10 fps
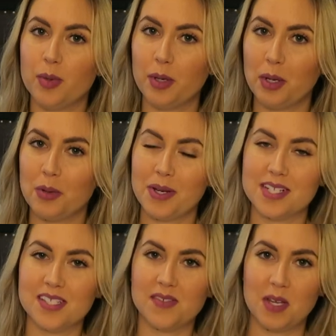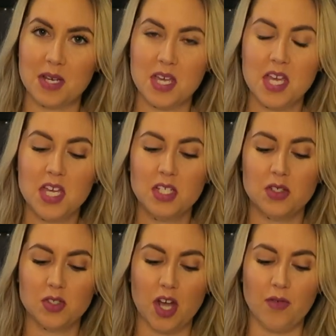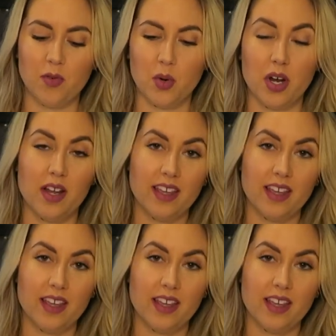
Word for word: but not quite as fun to shop for.